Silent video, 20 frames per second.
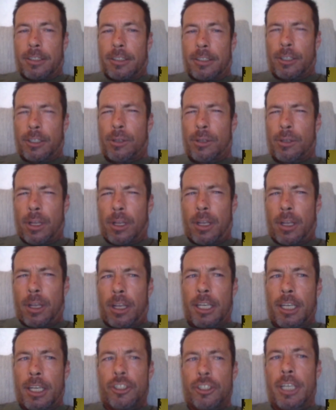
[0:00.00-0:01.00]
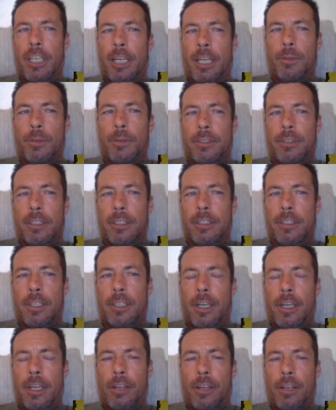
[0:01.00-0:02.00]
So initially it was
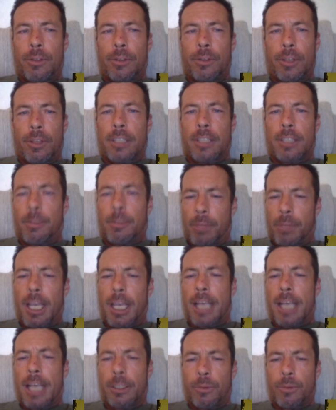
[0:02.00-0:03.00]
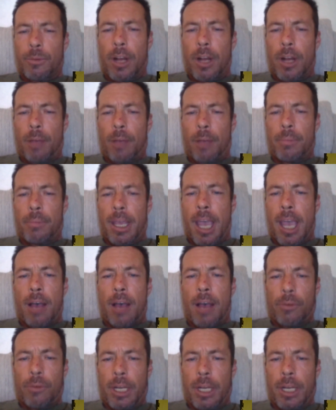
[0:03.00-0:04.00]
listening, some of the guys that were helping me
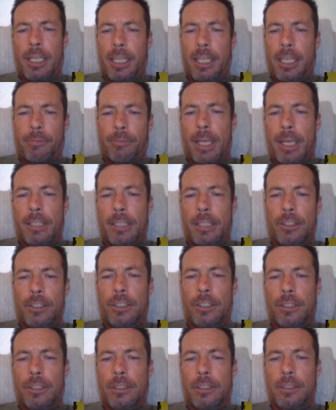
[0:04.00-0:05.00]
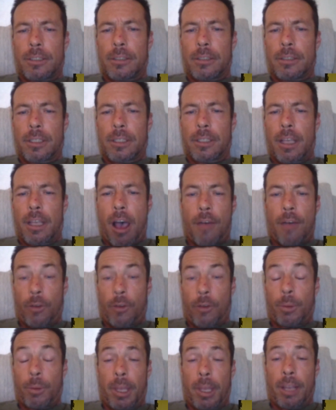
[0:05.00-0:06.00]
out when I'd leave messages and
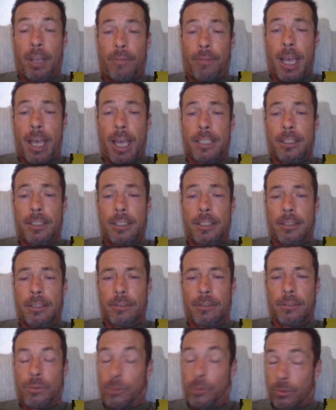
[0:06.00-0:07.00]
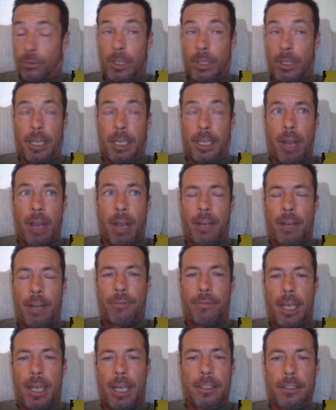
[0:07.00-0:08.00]
offering me advice, really great
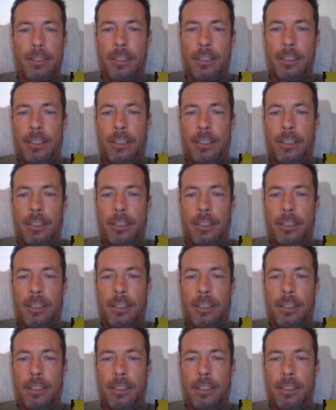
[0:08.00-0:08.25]
advice,